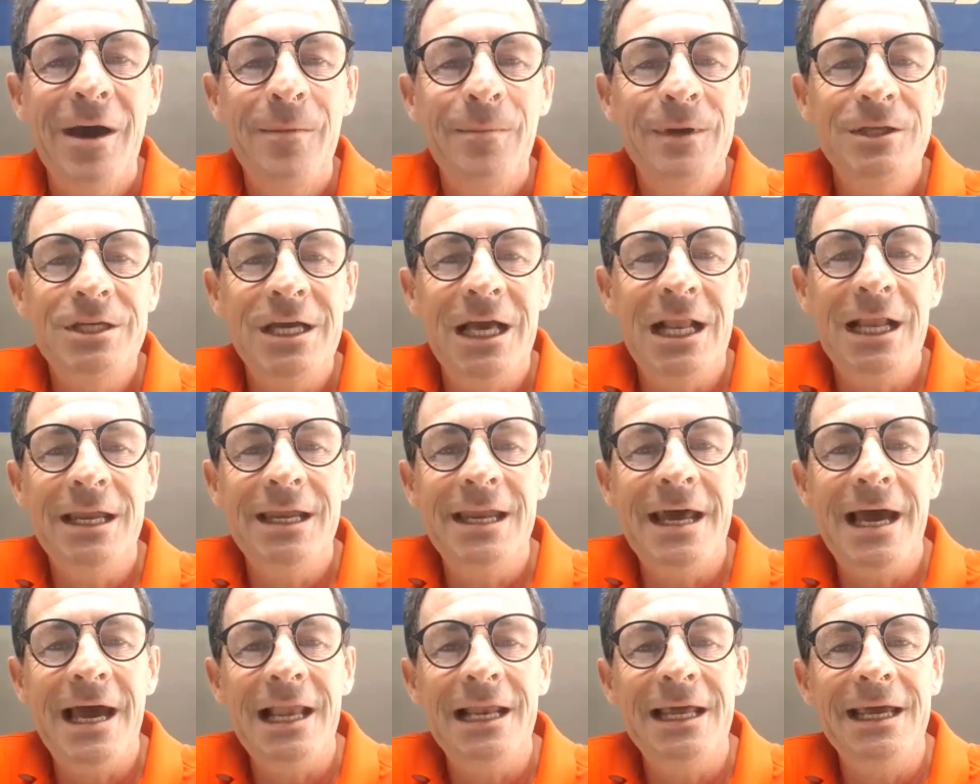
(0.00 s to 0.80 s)
Magella
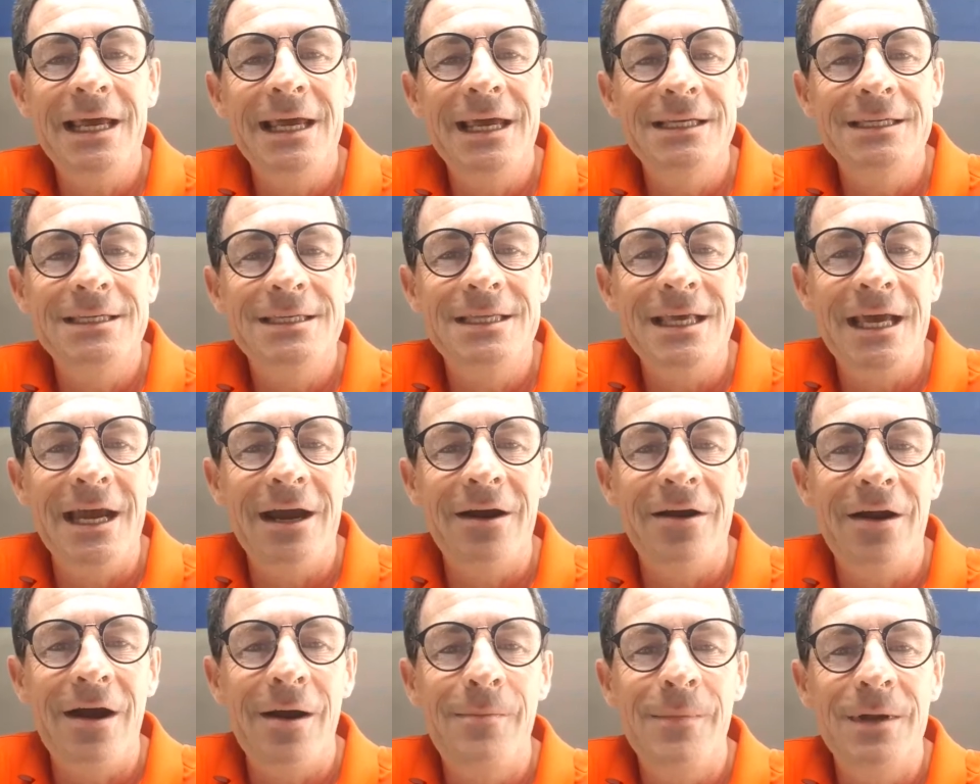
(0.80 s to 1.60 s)
Nally is
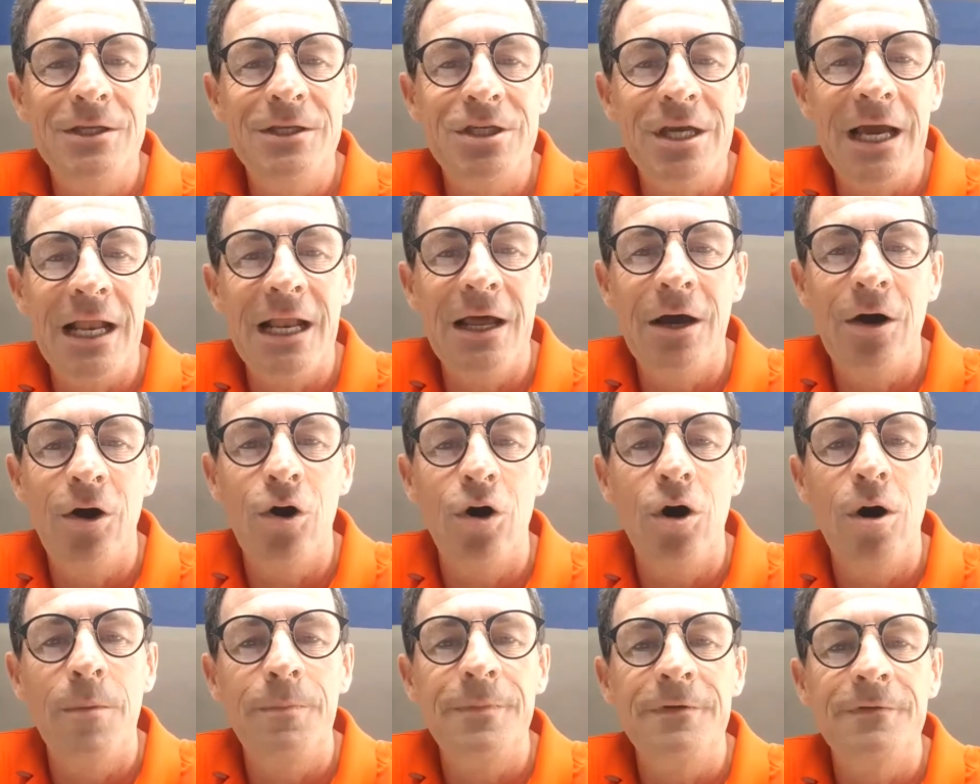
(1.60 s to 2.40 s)
there. Magella,
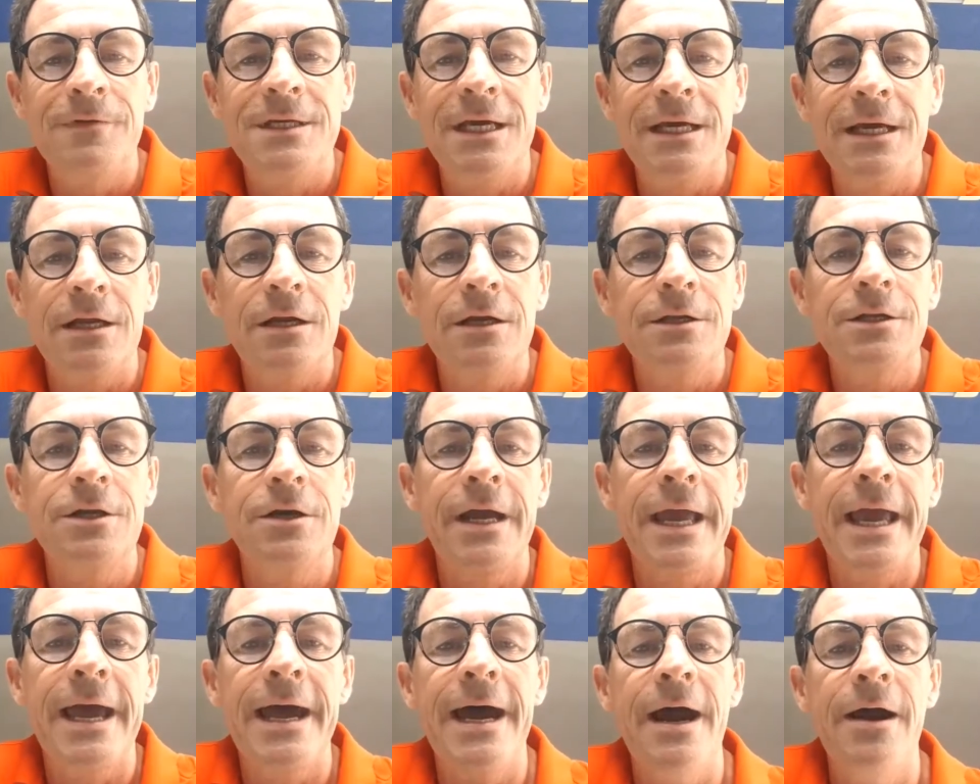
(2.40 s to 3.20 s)
I hope you've taken on your
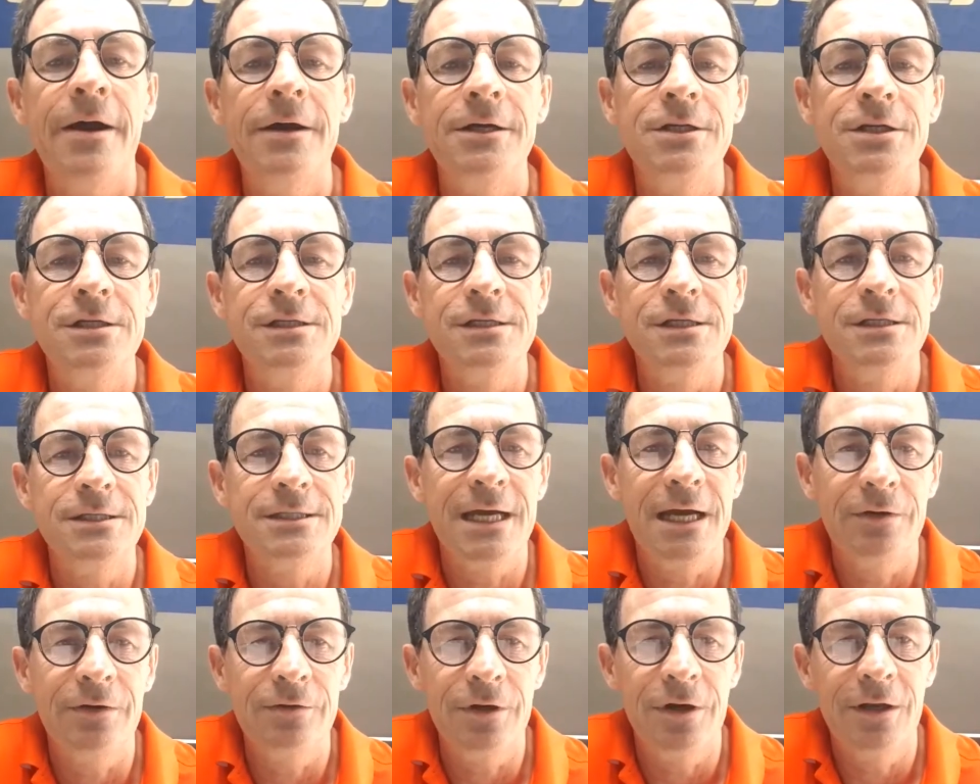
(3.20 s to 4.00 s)
car. She's in
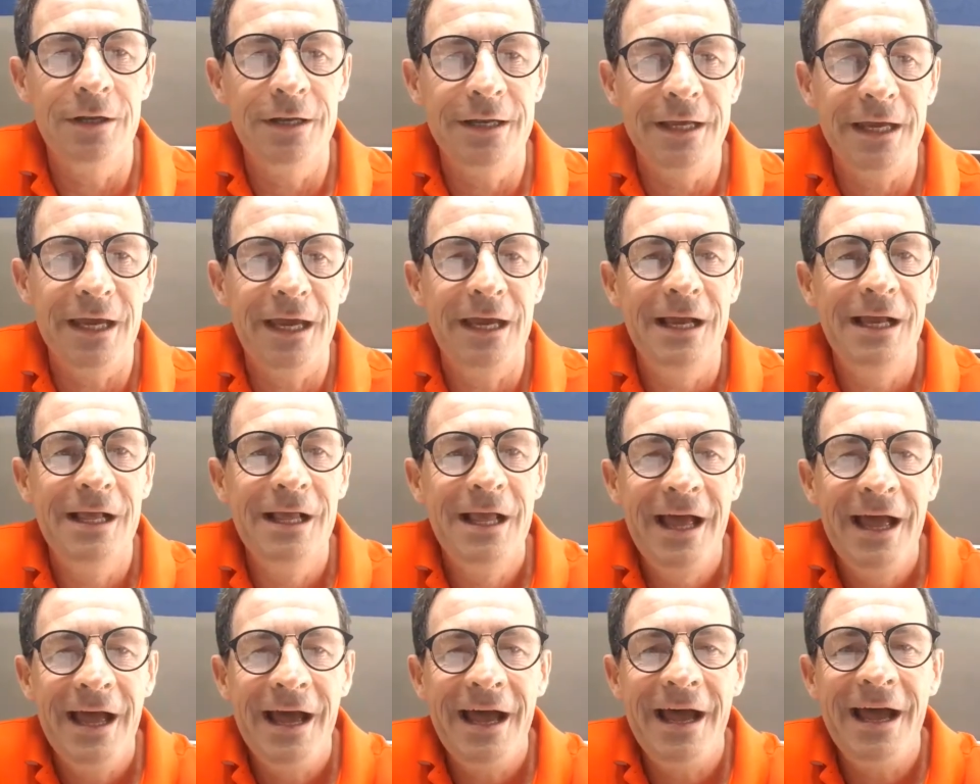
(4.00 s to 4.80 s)
town all day.
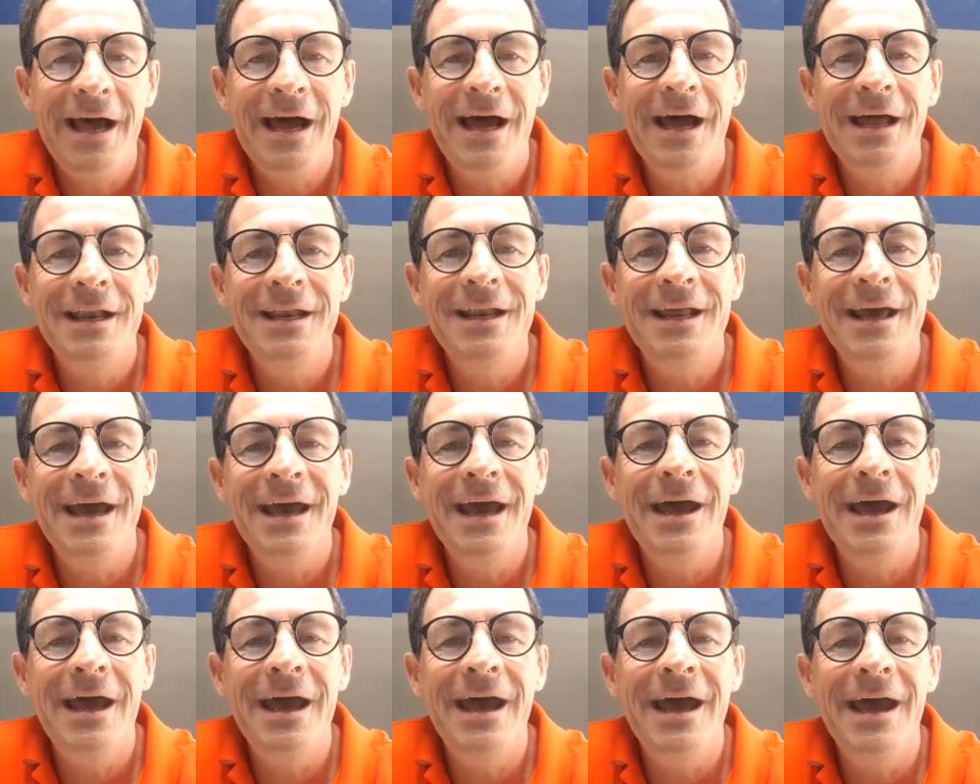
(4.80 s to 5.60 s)
And
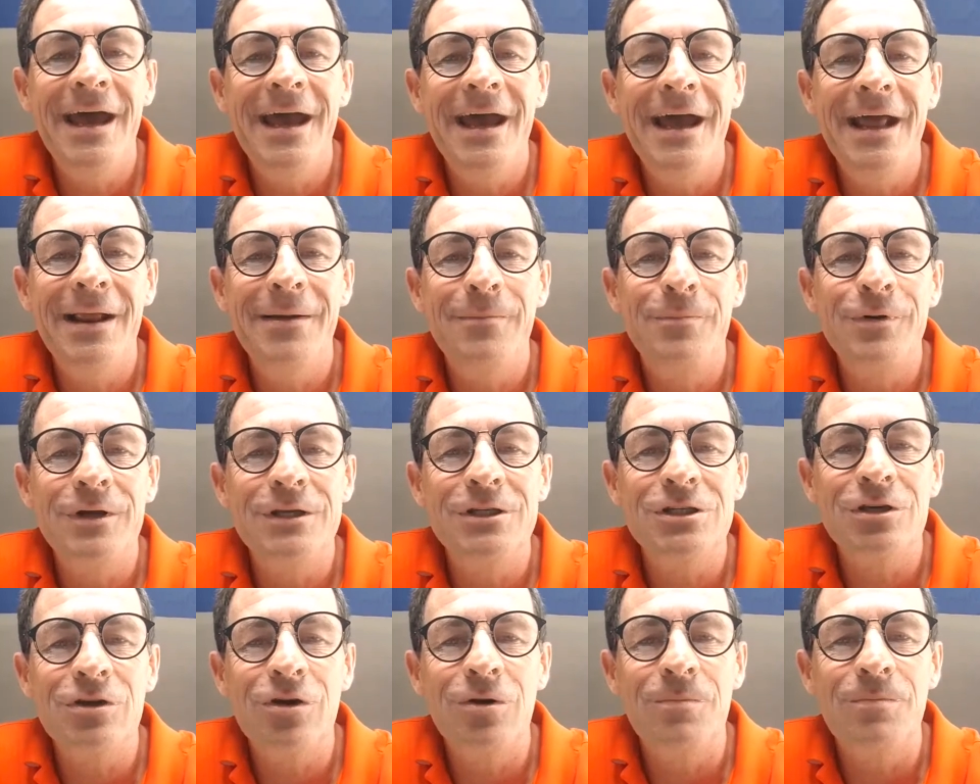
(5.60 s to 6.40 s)

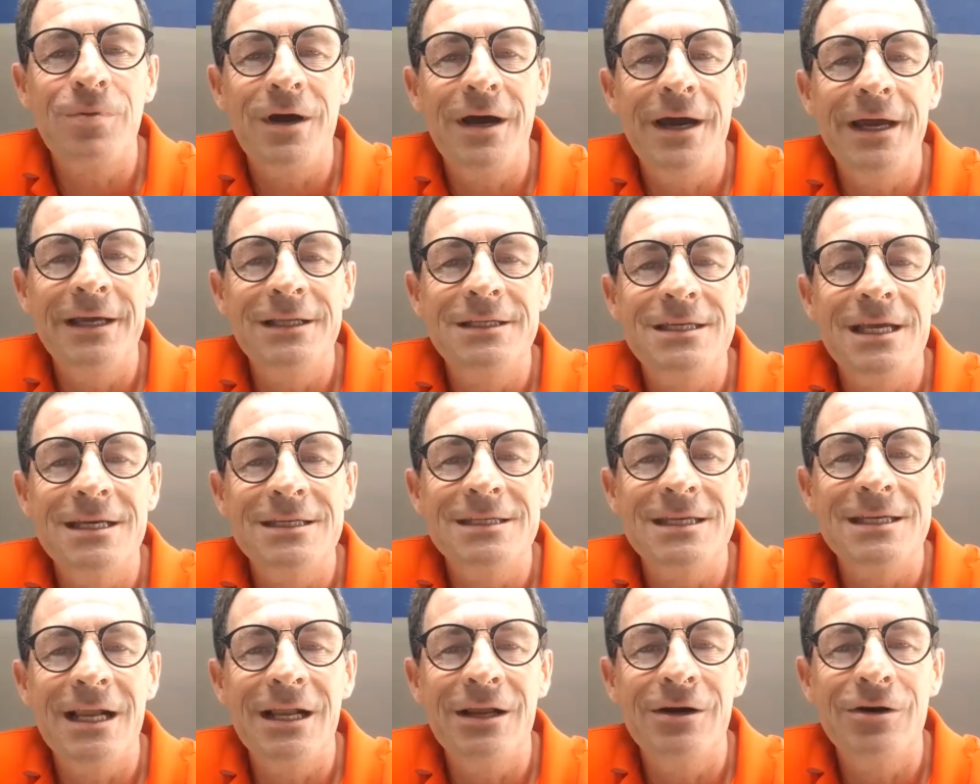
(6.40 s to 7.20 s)
Bridget O'Brien
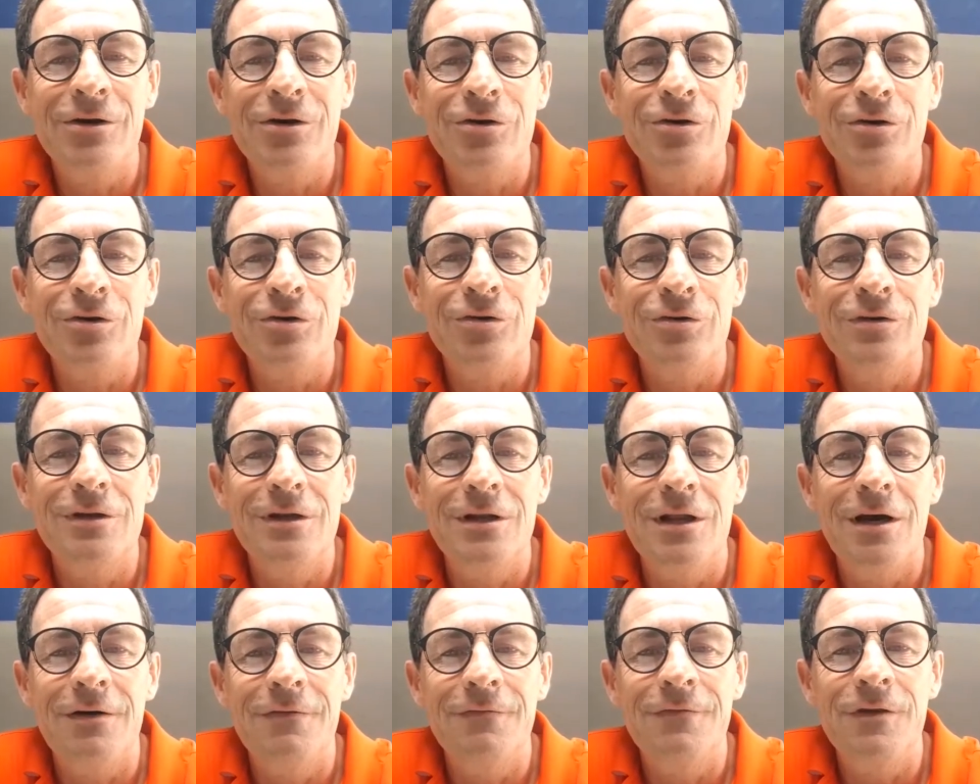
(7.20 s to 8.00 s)
says, hello,
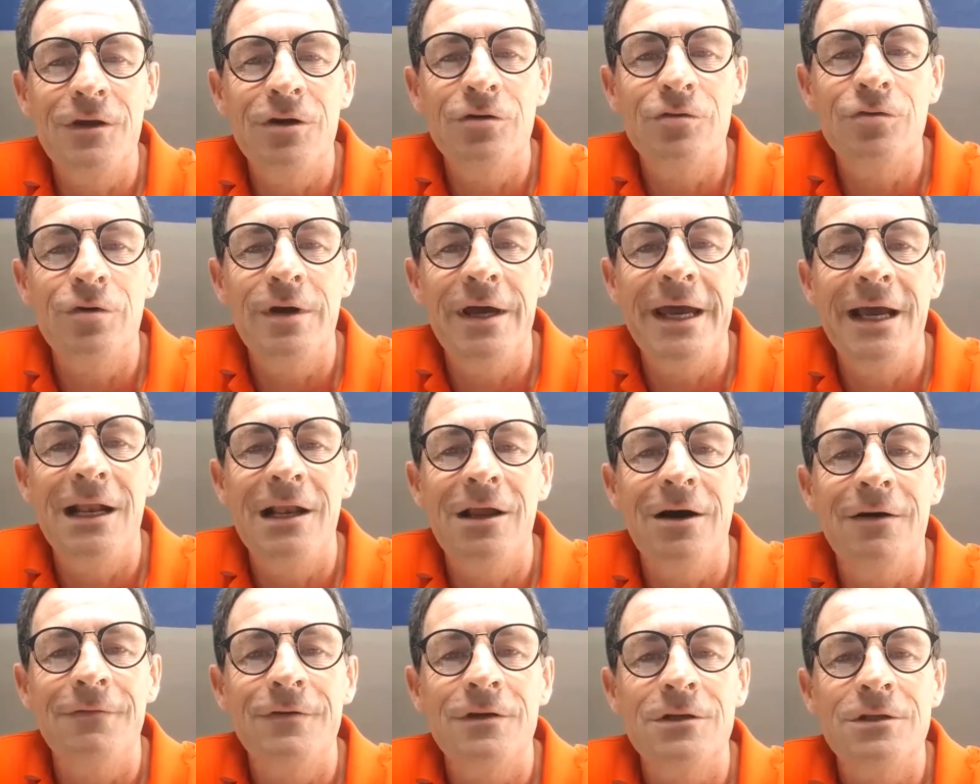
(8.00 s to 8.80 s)
love you, Ray.
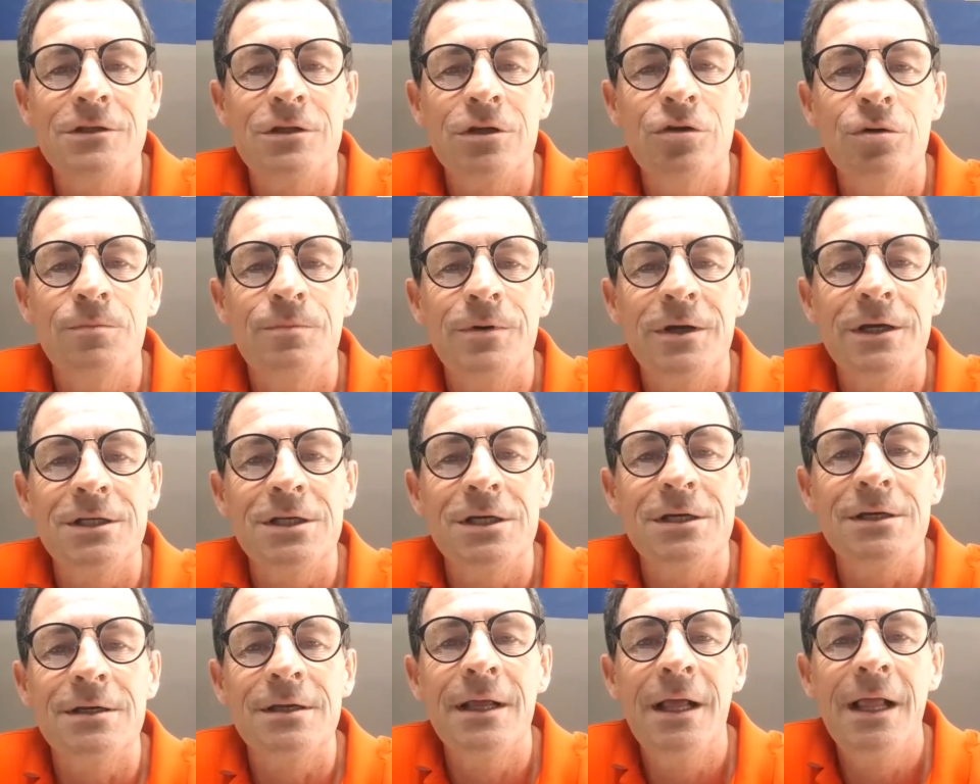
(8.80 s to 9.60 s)
Love you too,
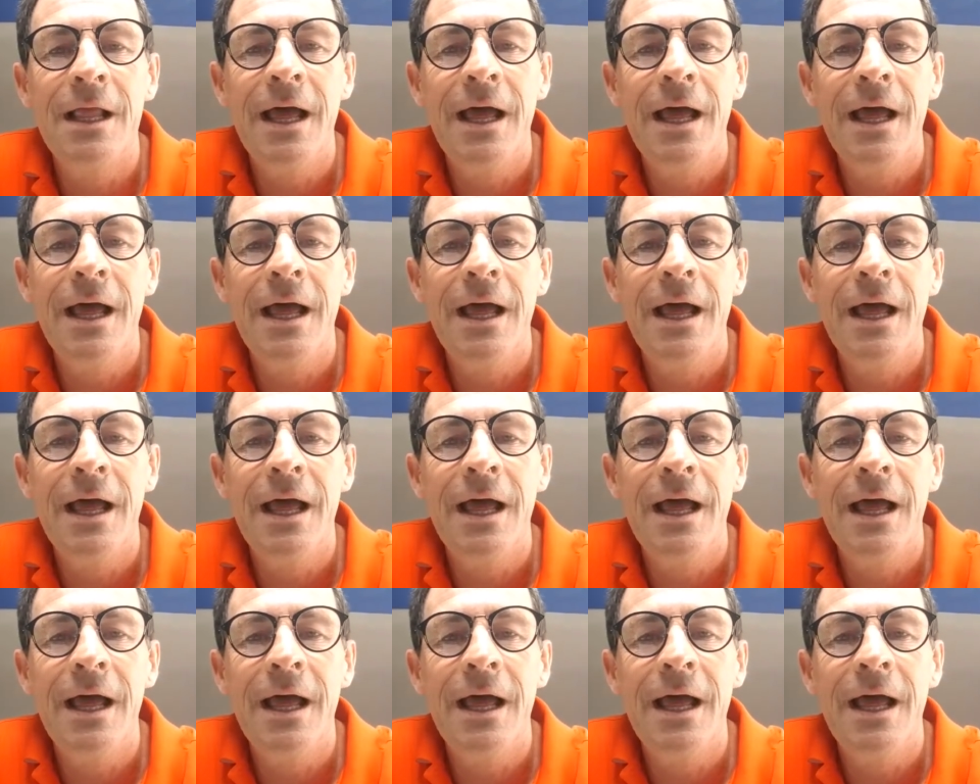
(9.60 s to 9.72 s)
Bridget.